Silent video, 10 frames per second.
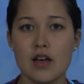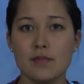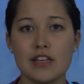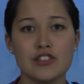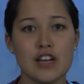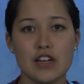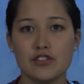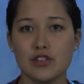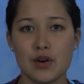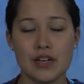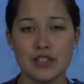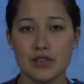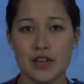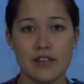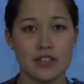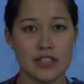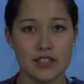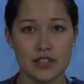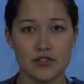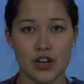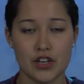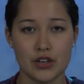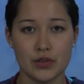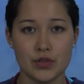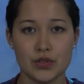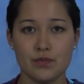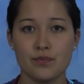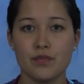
Patient has no history of illicit drug use.